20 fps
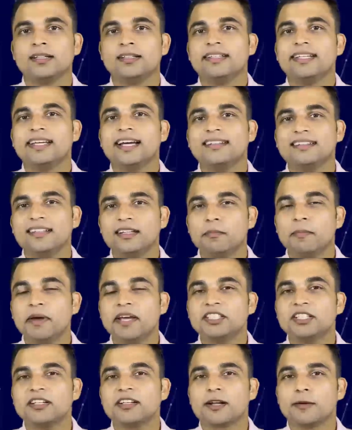The other
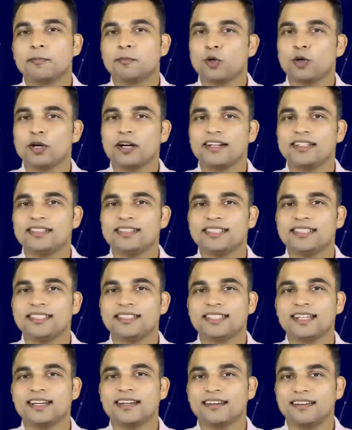major
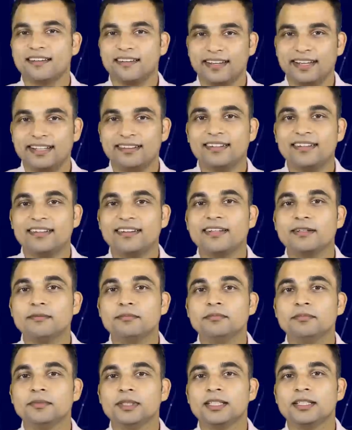cryptocurrencies are
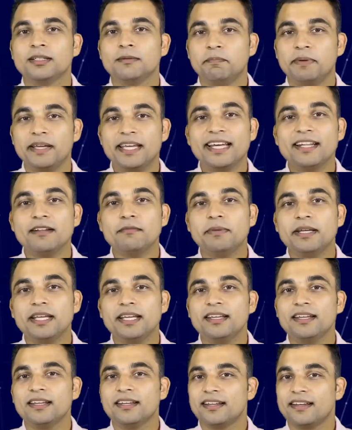Ethereum,
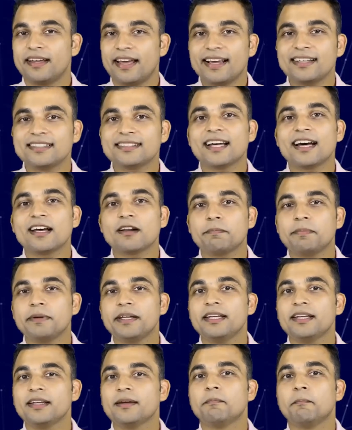BNB,
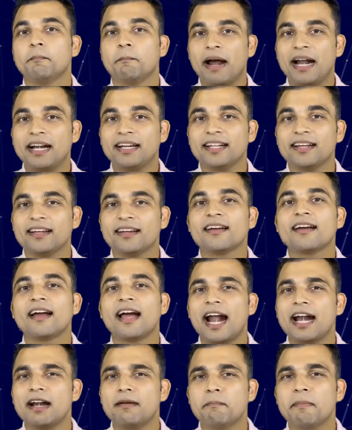XRP, Matic,
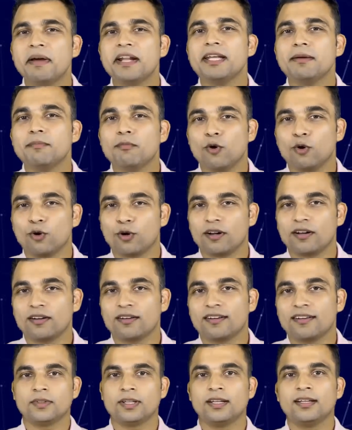and many more.
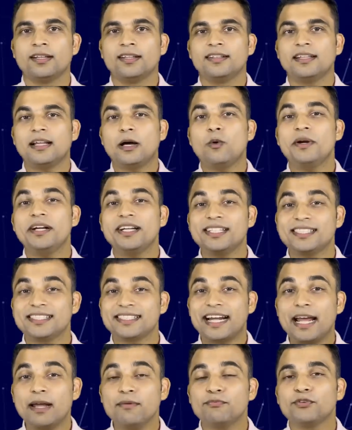Now it is
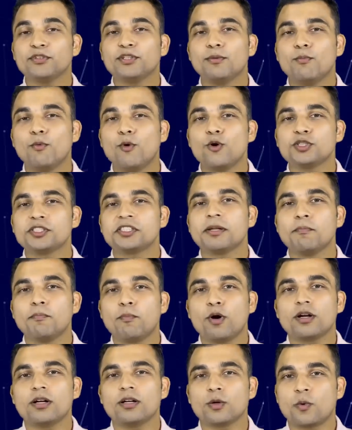time for the most
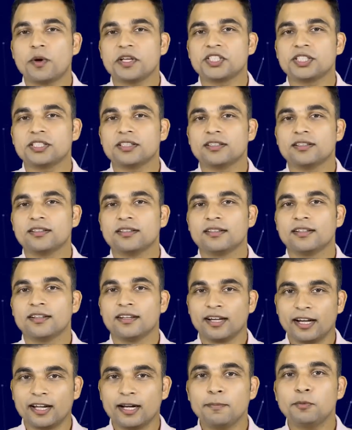important question,
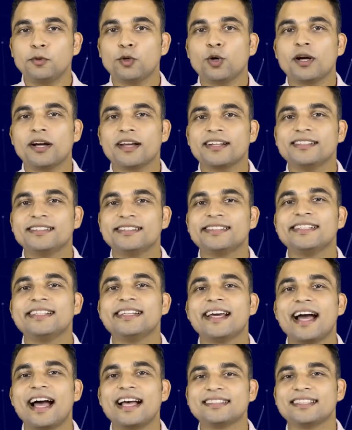
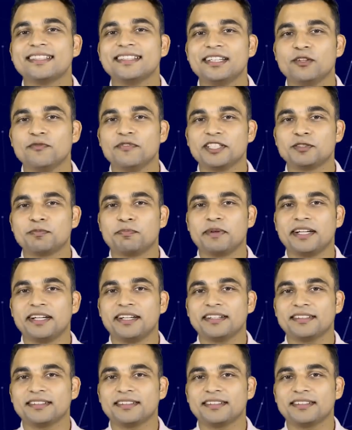cryptocurrency as an investment.